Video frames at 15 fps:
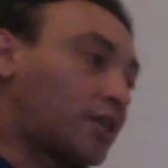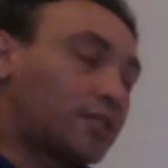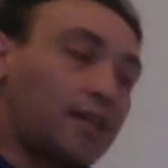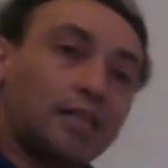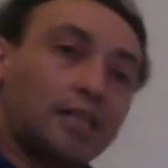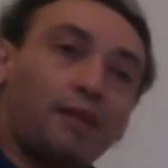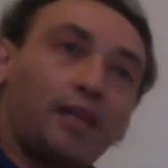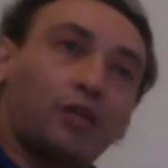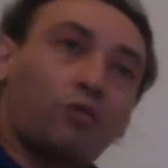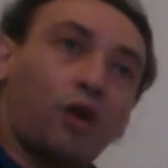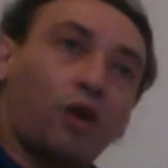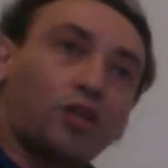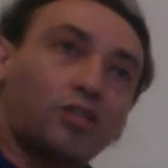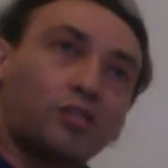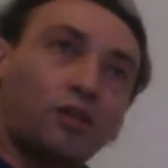you guys to ask me any
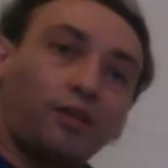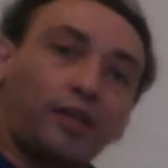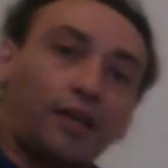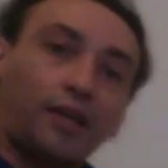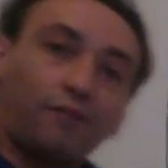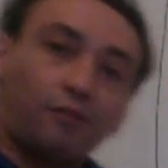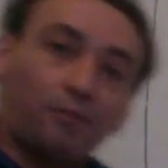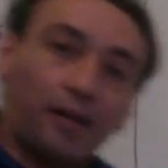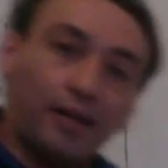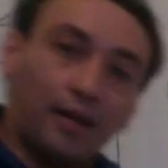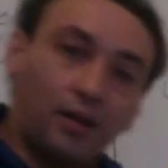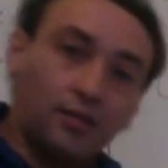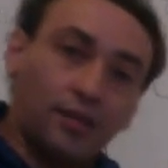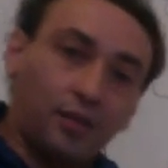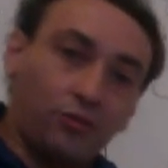questions. Unlike everybody
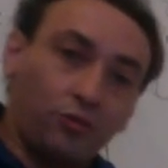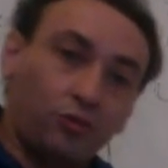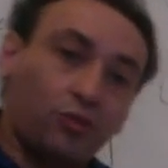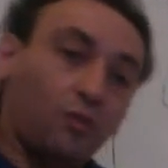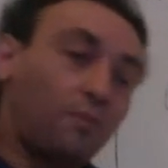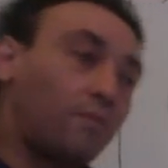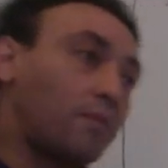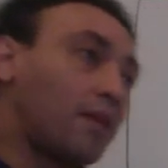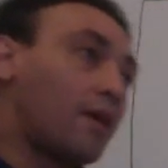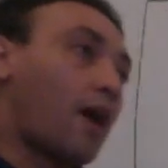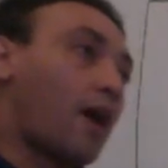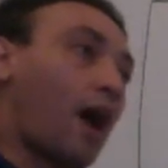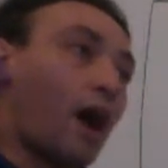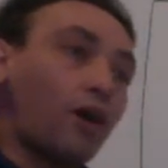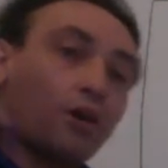else on YouTube,
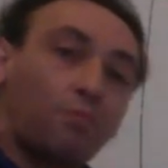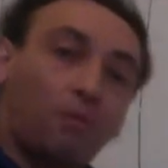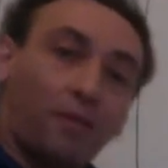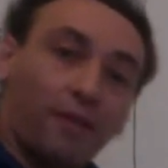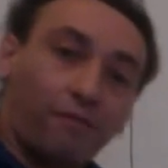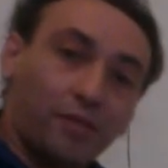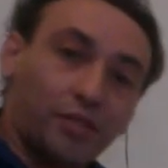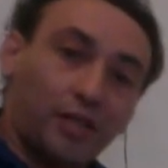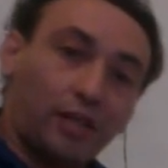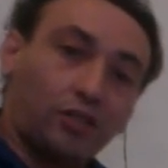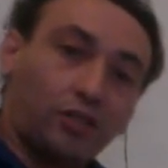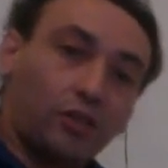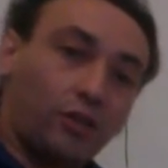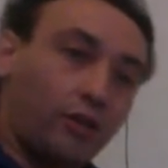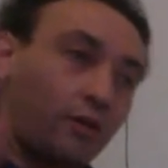I'm going to put my information
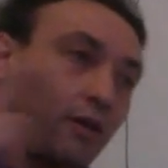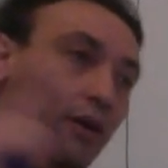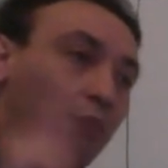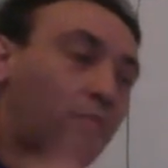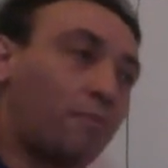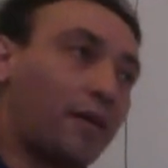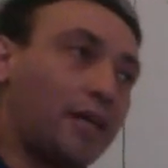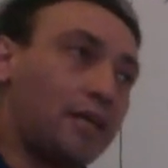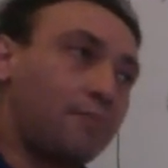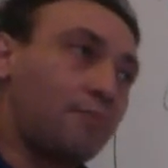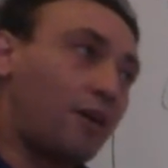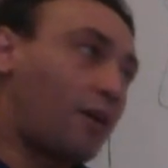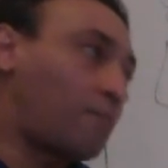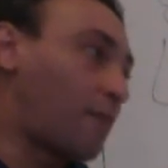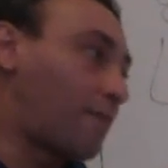out there. I'm going to put my
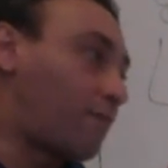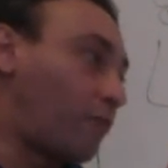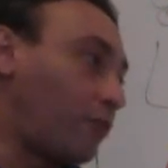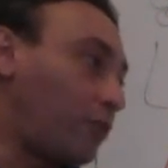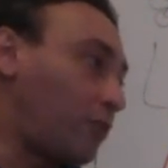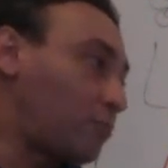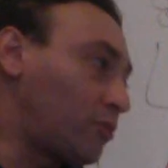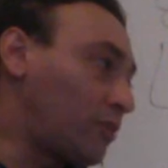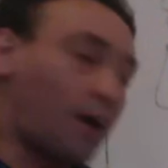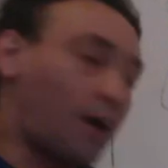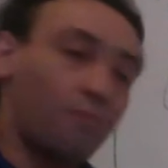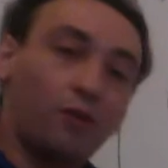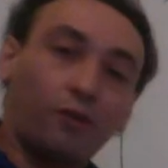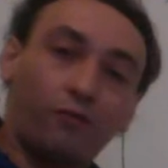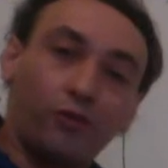email, my phone number.
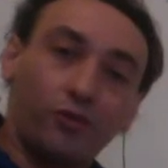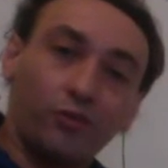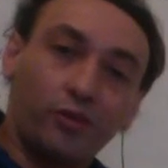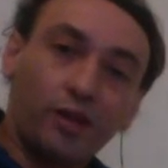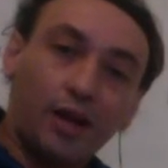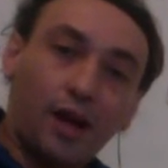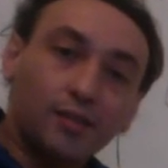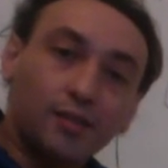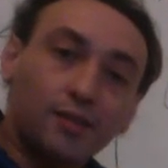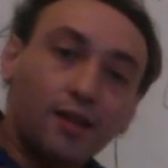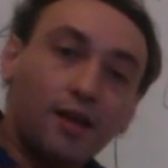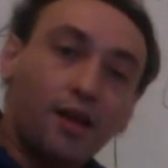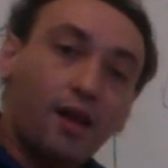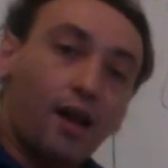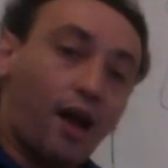I'm here for you guys.
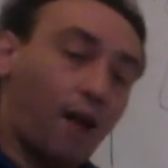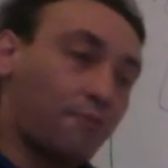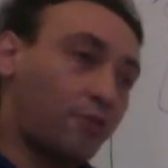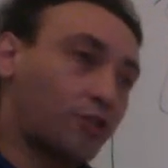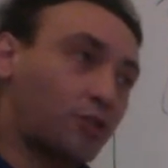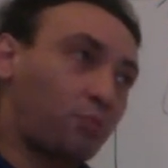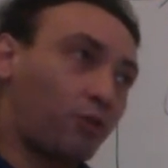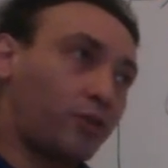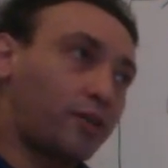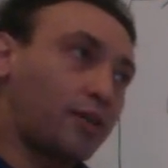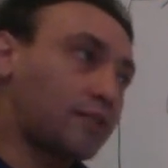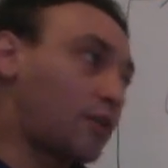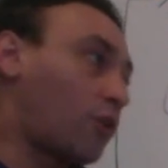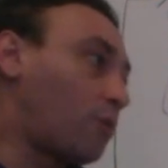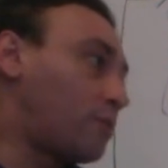I'm here to support you
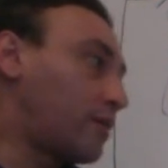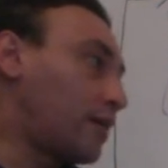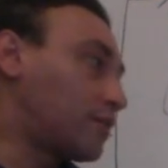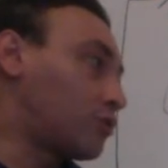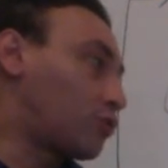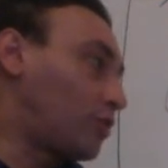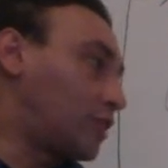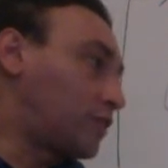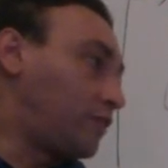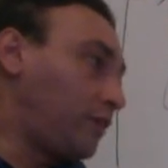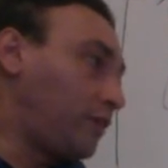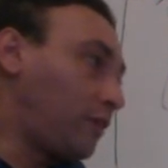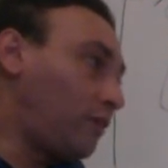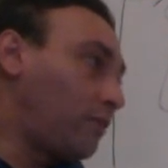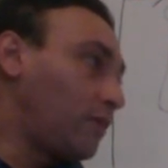guys. I hope you guys enjoyed this
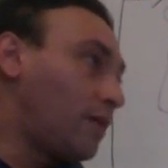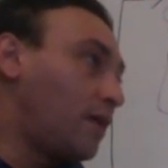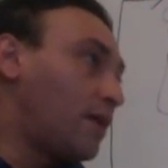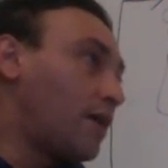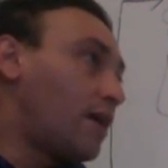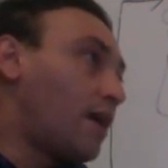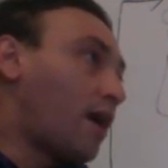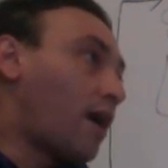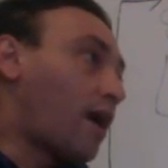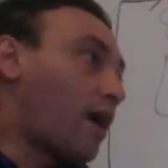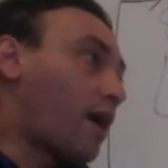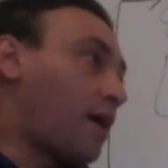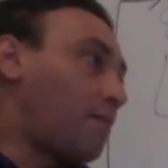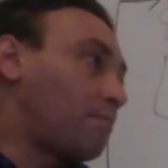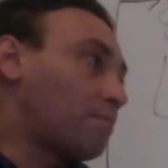video.
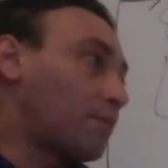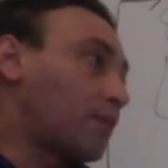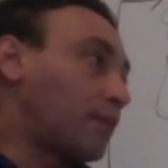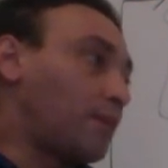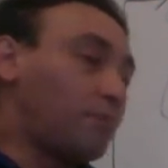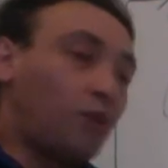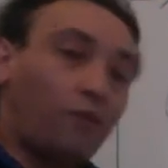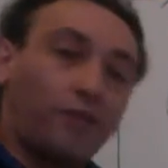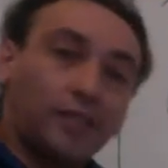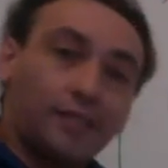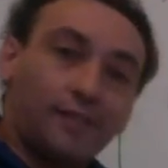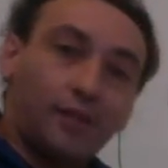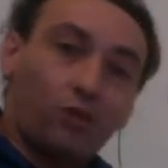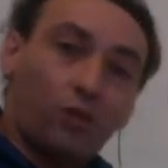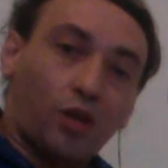Let me know if you guys
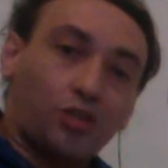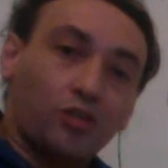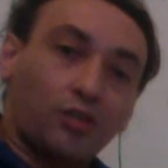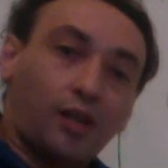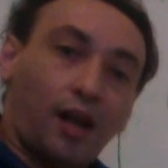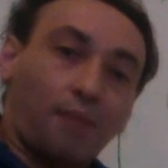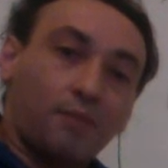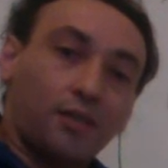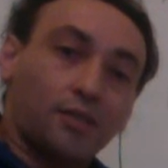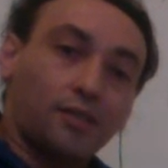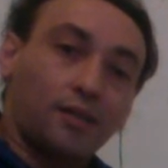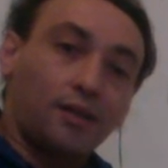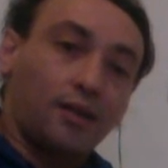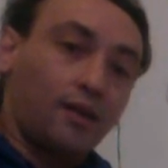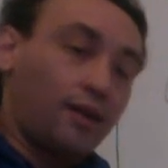have any questions or
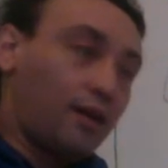comments.